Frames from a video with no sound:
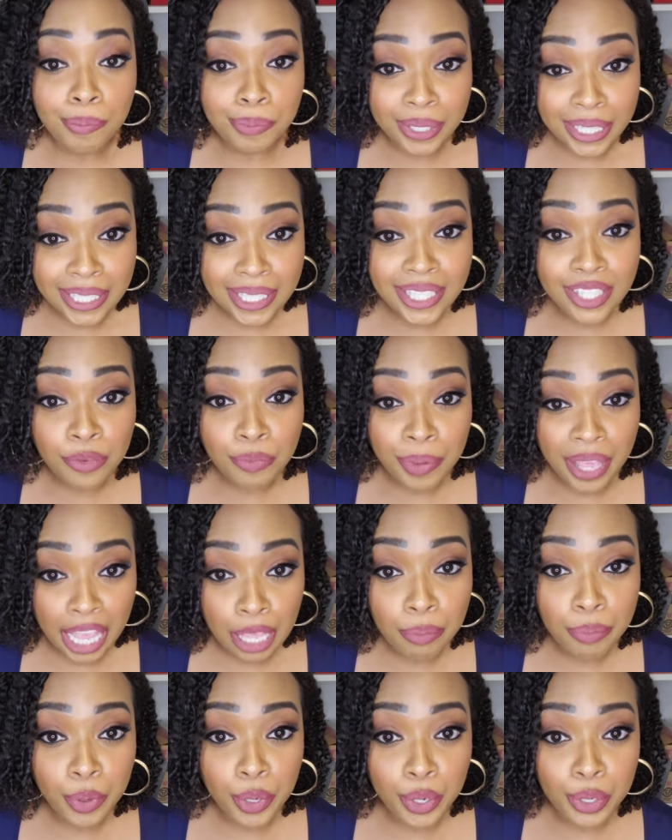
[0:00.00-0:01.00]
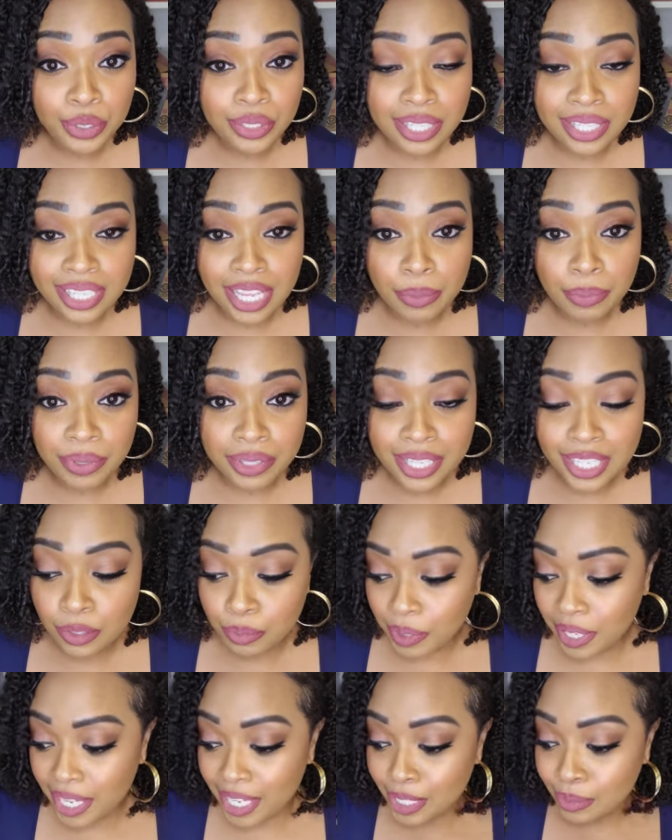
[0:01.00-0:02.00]
piece of paper to sample this
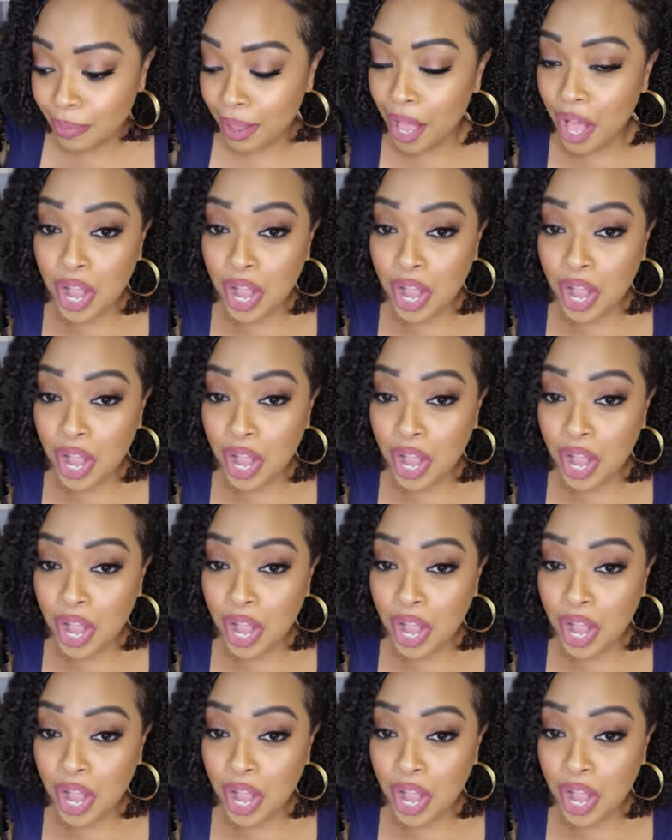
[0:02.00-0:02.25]
because my